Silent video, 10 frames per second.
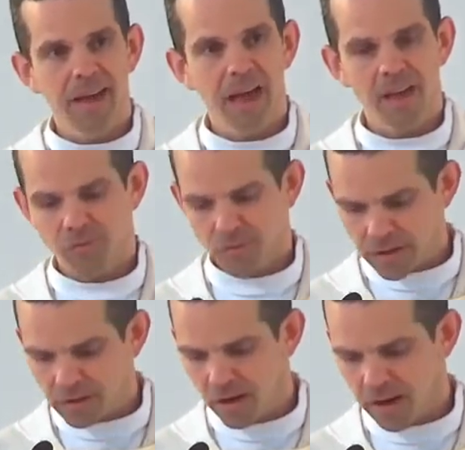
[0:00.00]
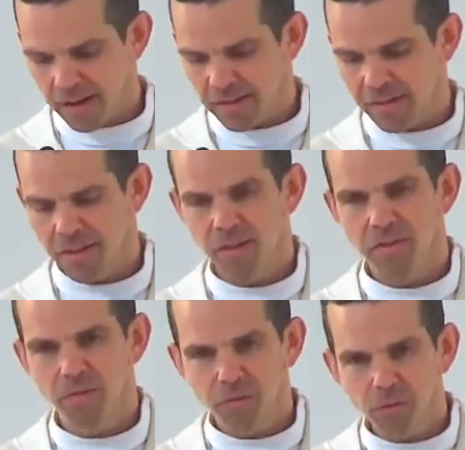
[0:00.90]
has realized
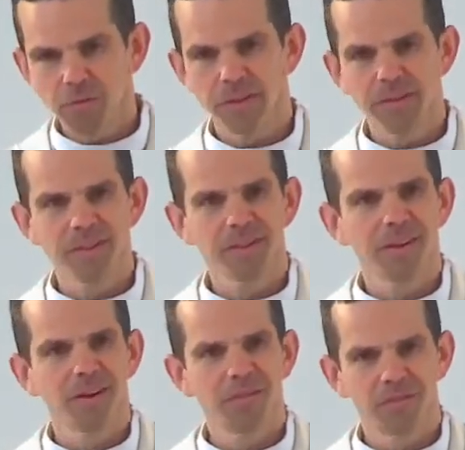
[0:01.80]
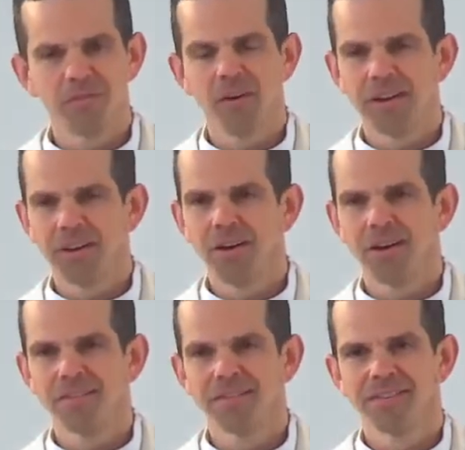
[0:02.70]
the fullness of divine
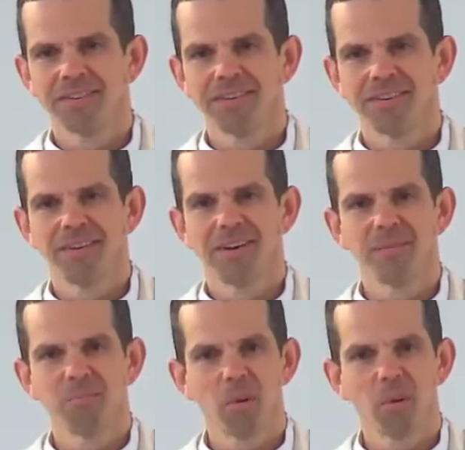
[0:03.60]
life, right?